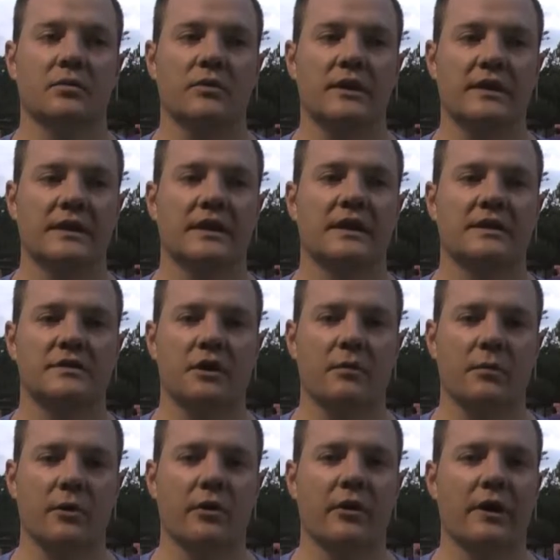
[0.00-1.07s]
In the
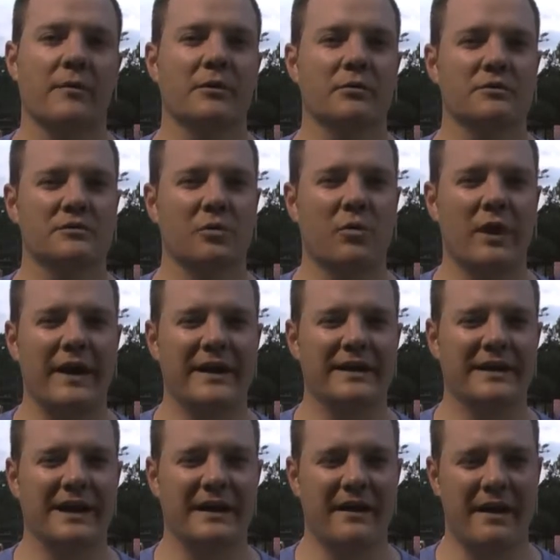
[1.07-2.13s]
kickstart program, it was a way
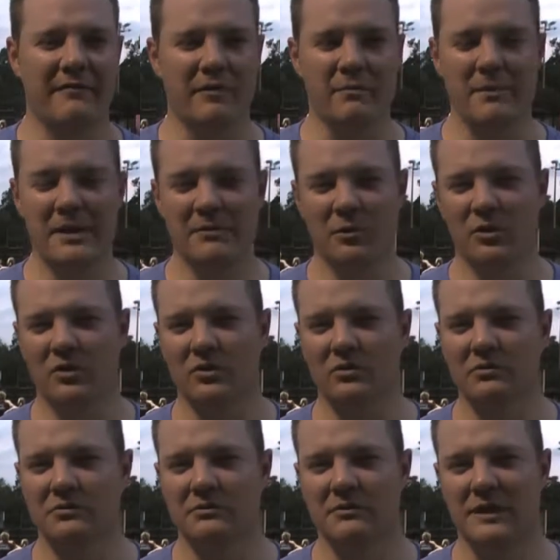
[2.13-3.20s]
to kind of have a minimal
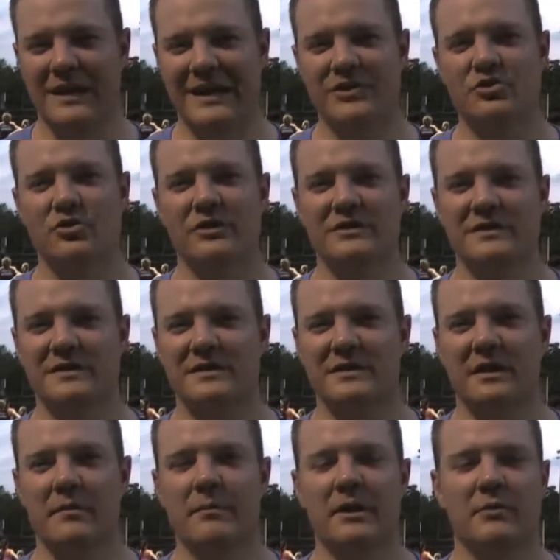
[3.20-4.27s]
entrance,
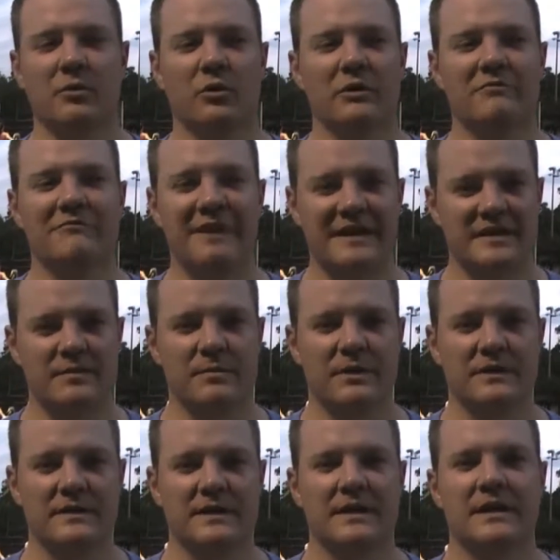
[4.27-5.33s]
minimal
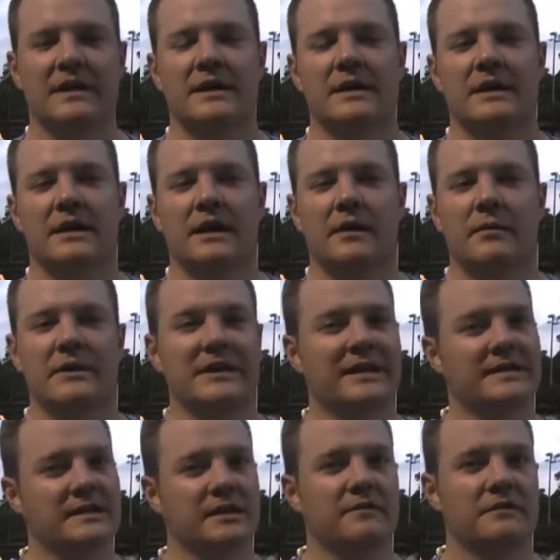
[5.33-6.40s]
investment, and
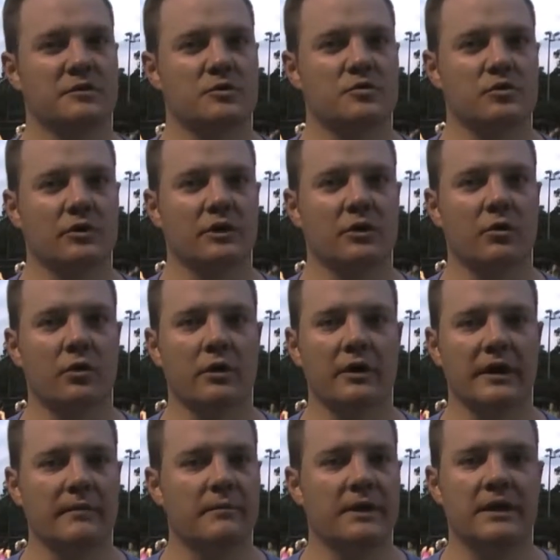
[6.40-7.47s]
yet see if this was really going to work.
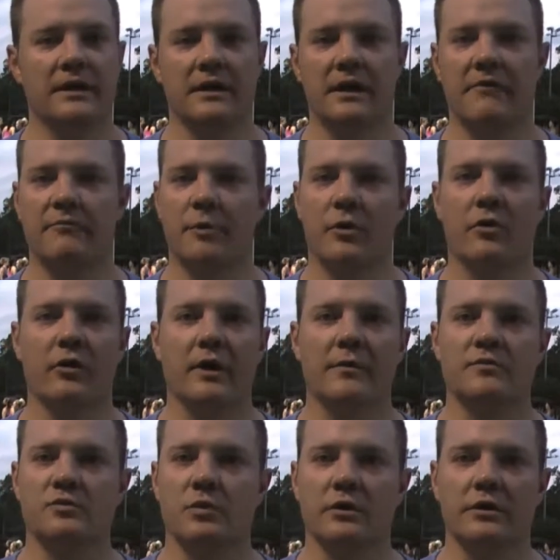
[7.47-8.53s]
I'd been in enough
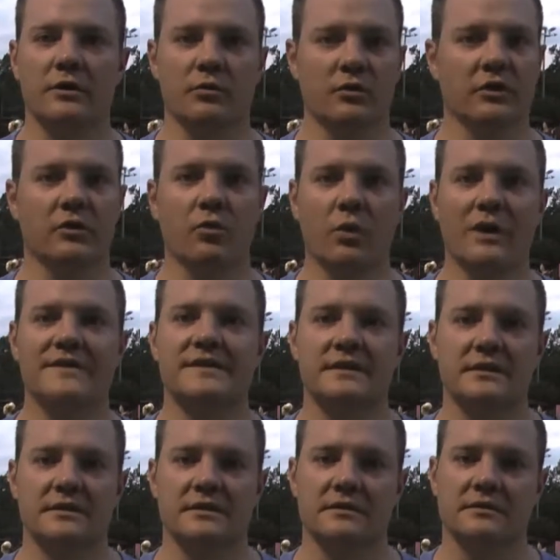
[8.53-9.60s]
programs where it really
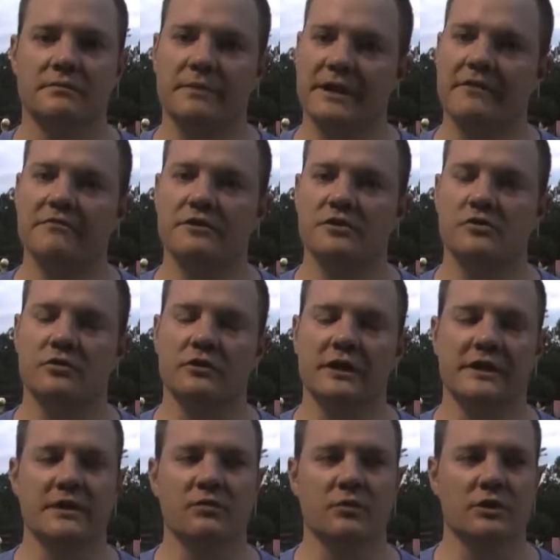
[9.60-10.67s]
wasn't beneficial, and
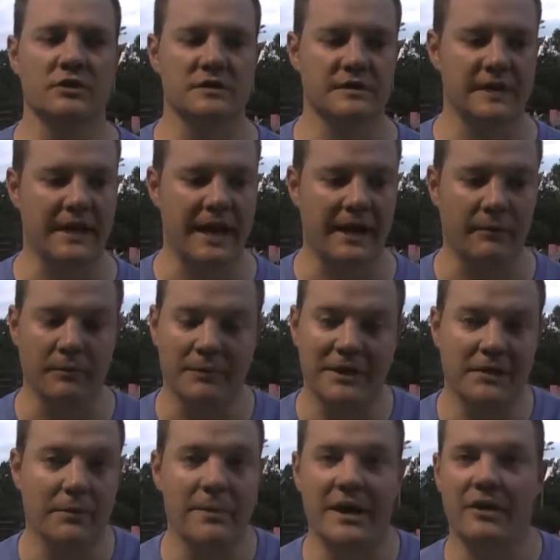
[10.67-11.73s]
I didn't want to just say, hey, I'm going to
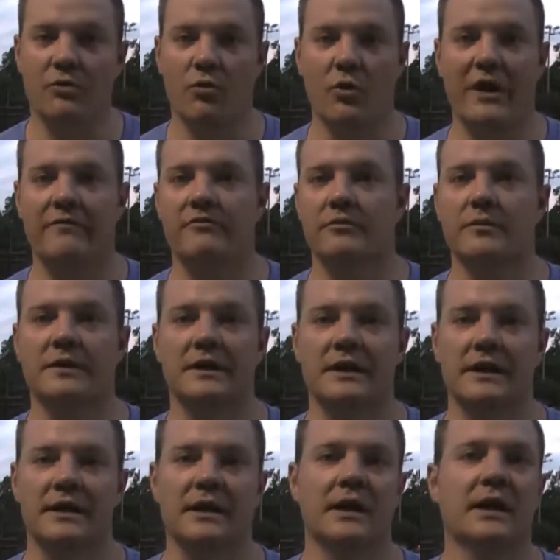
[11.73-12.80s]
commit right from the
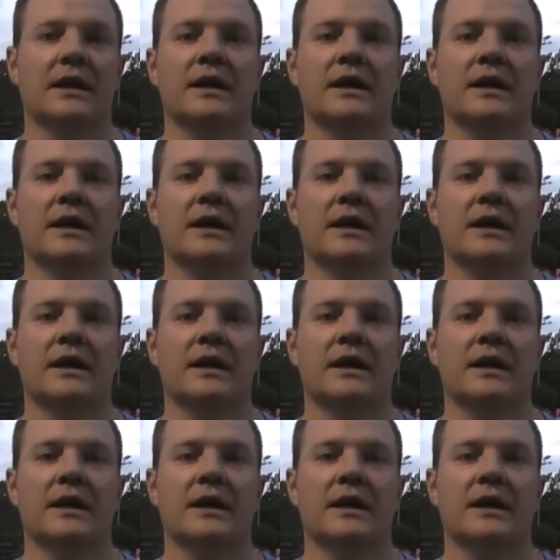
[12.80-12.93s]
get